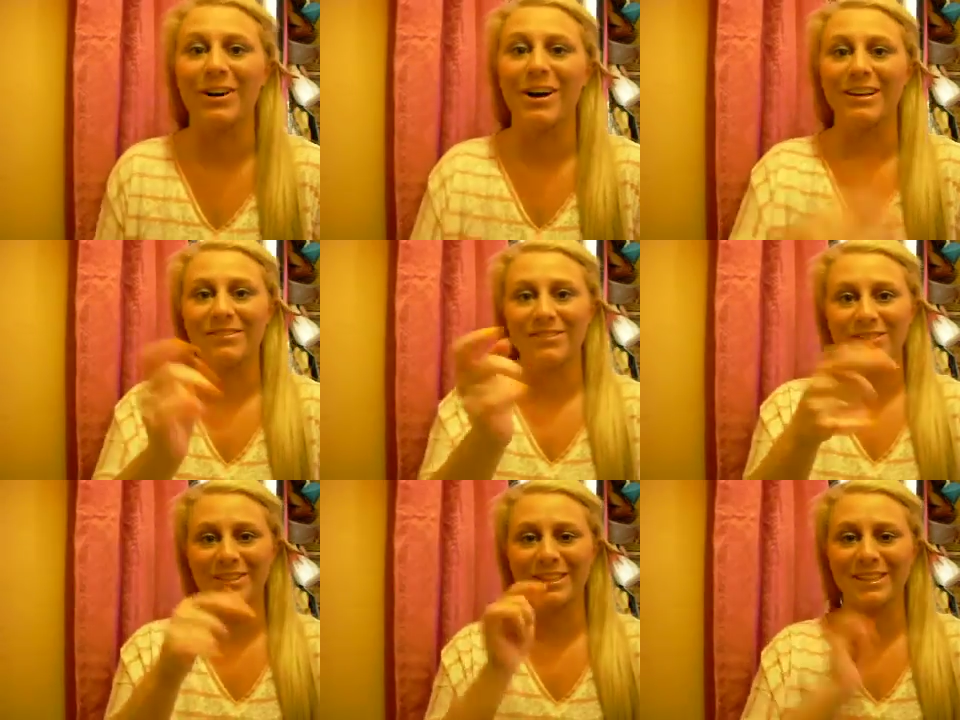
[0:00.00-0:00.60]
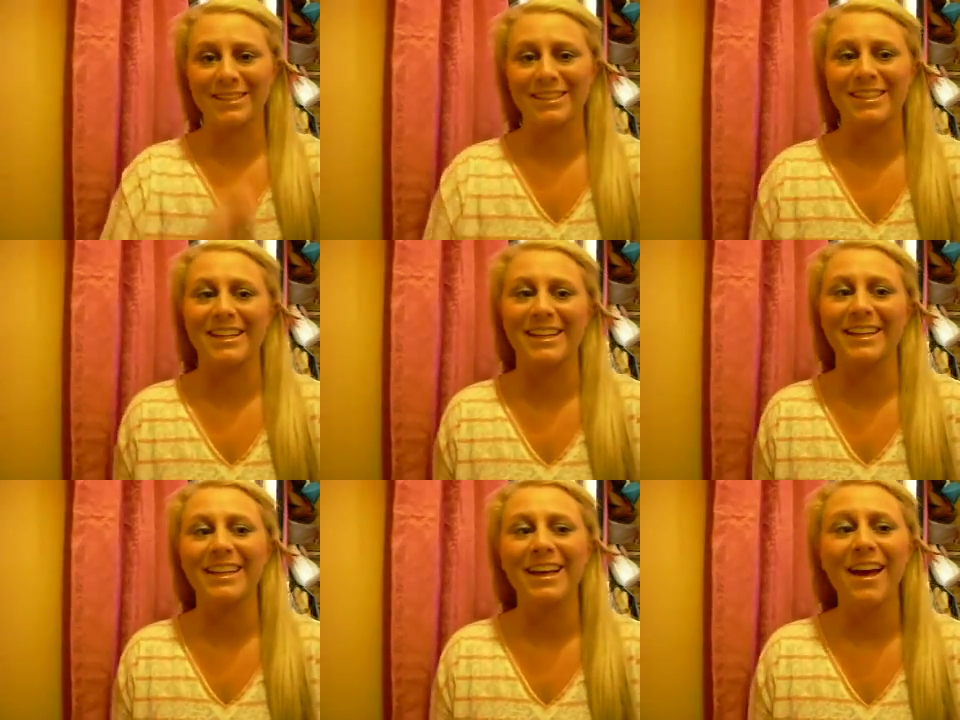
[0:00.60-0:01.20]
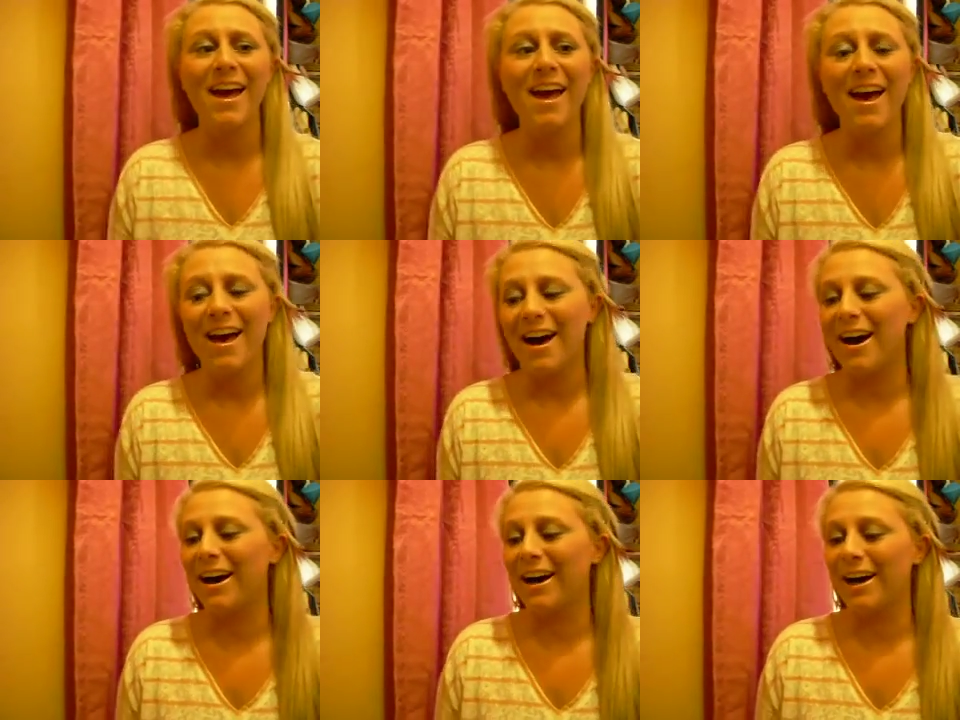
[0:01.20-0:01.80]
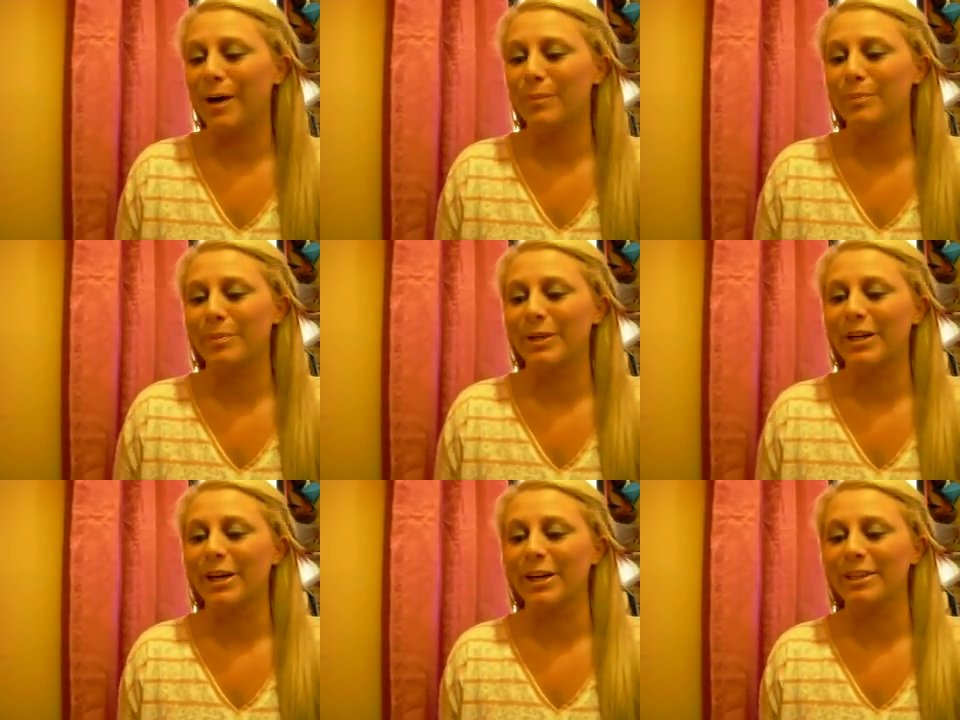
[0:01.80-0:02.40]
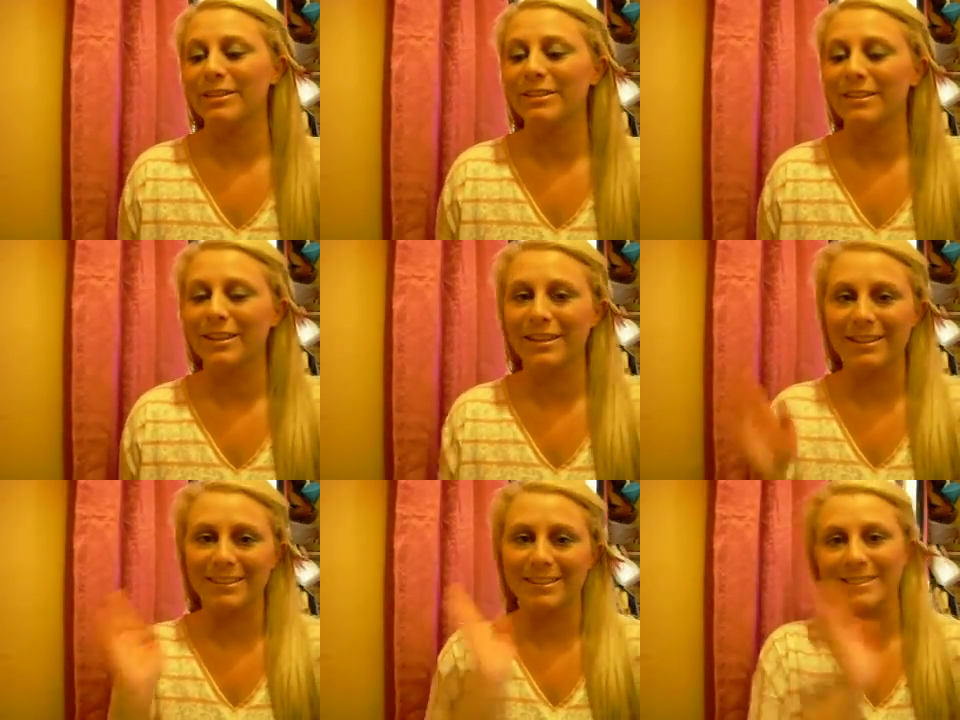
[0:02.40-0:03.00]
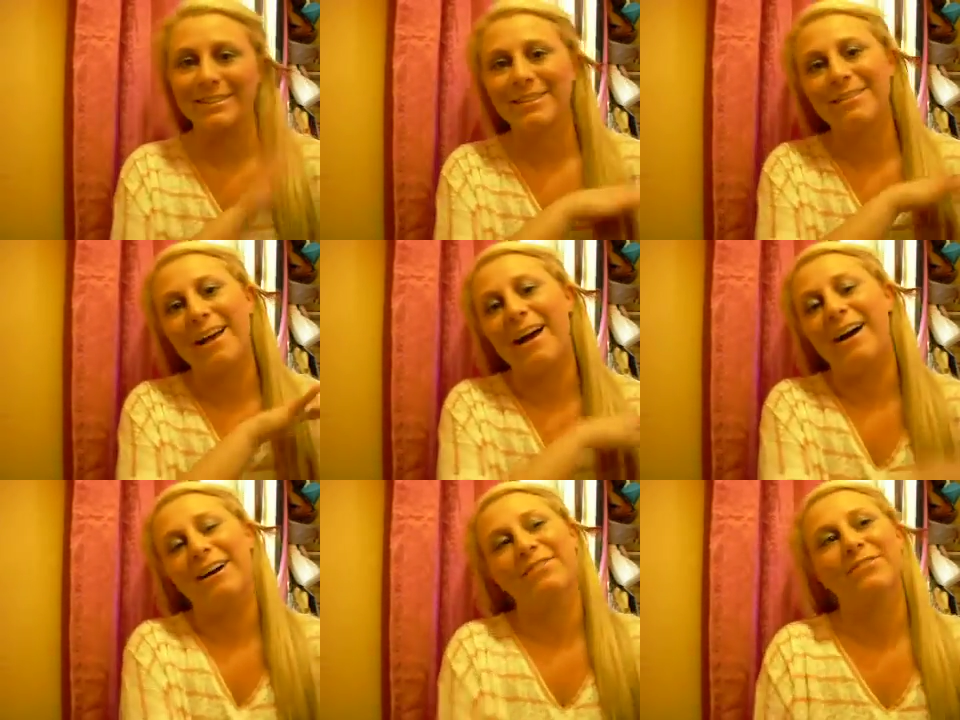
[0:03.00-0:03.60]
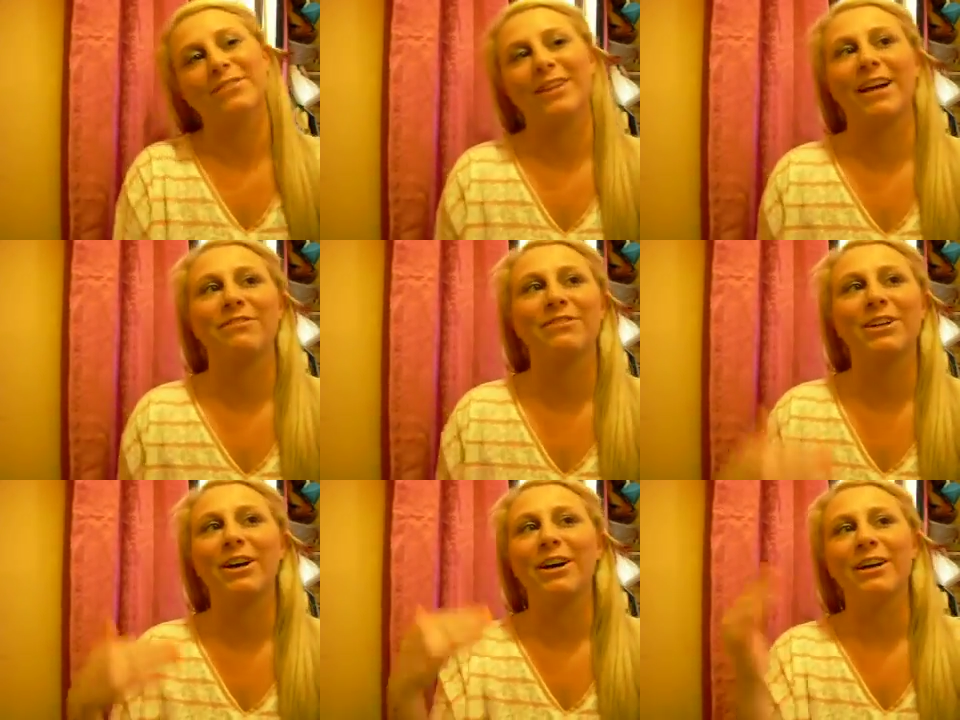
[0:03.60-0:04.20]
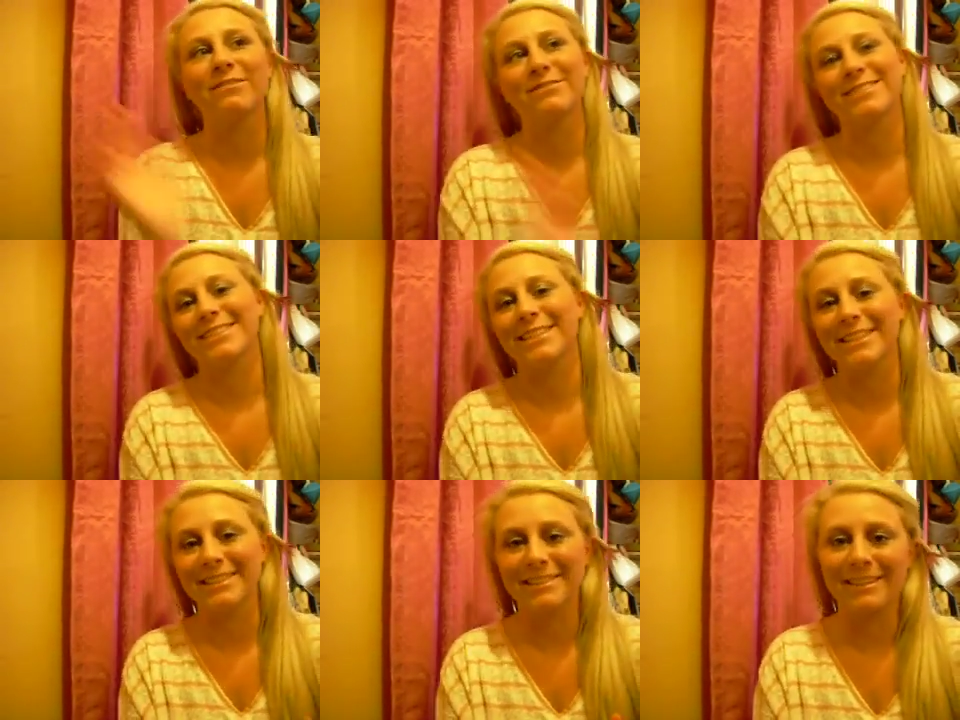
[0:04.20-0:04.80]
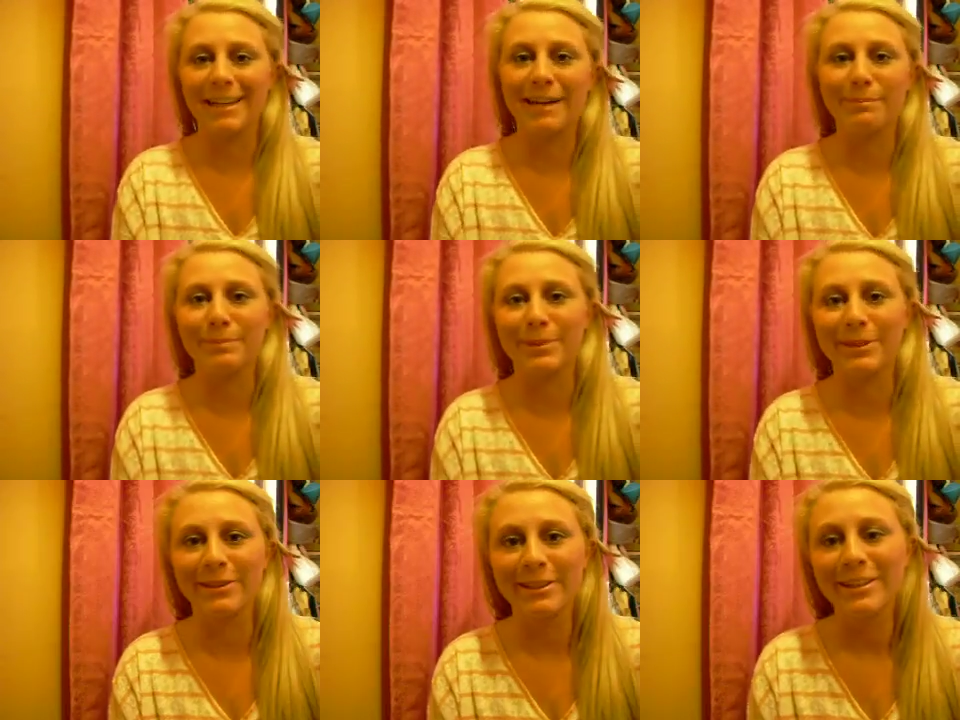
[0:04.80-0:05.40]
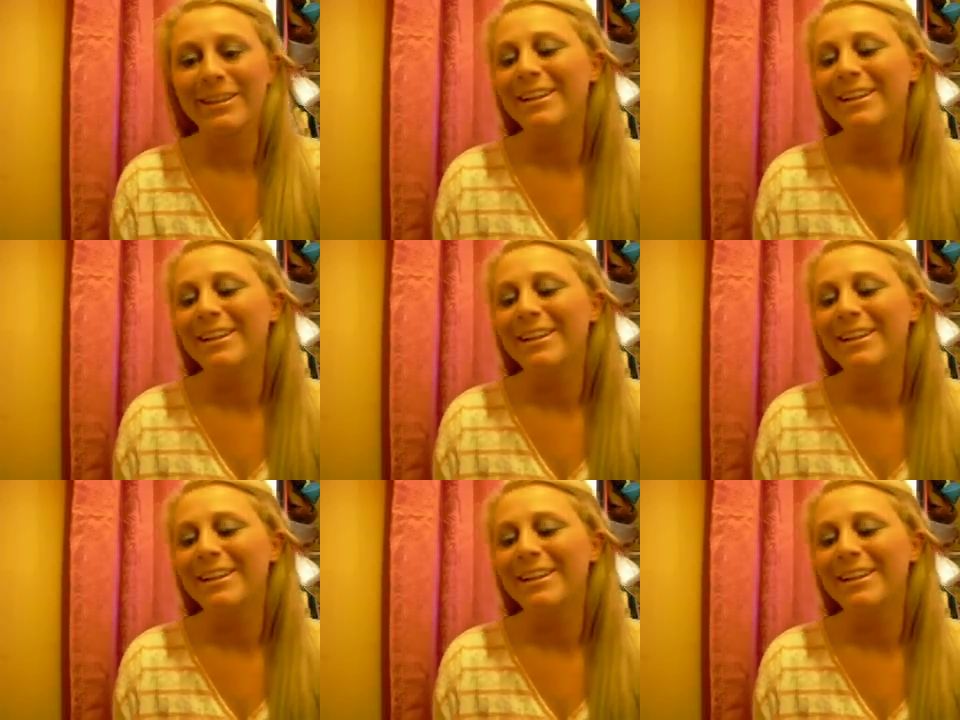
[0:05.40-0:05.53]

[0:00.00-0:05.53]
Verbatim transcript: off this thing. Um, but I guess we'll laugh. Laugh it off. the knee slapper.